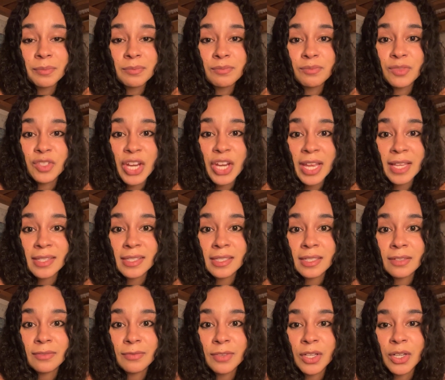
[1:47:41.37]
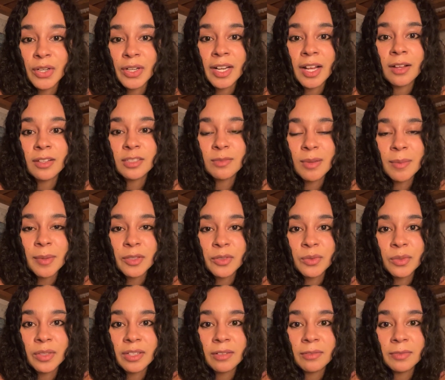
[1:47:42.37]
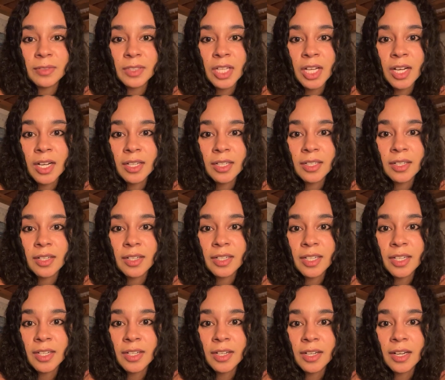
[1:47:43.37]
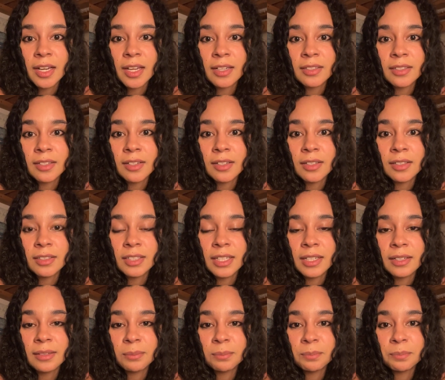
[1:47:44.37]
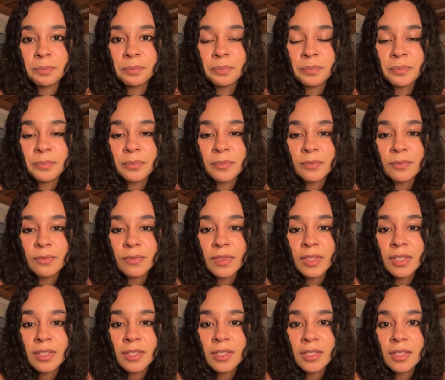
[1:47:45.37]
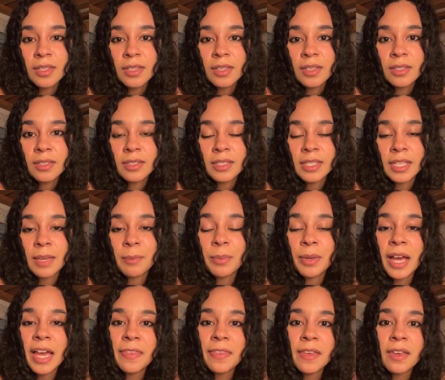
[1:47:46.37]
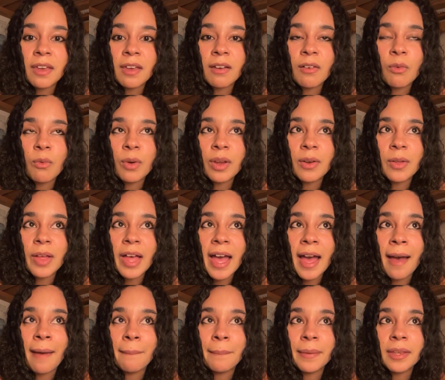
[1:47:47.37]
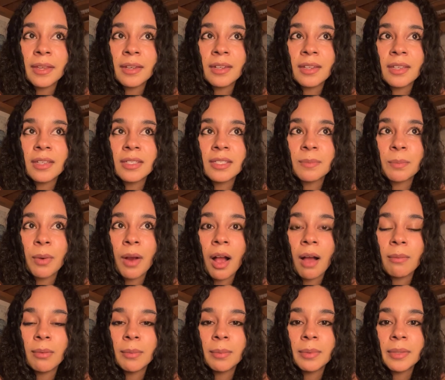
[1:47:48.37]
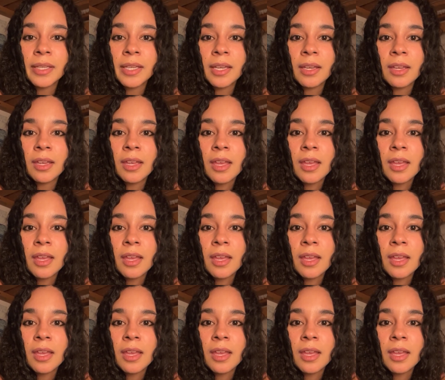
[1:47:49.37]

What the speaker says: Chance it and figure it out. So maybe I'll do like a vlog on here, and I'll see it. But I think what'll happen is probably,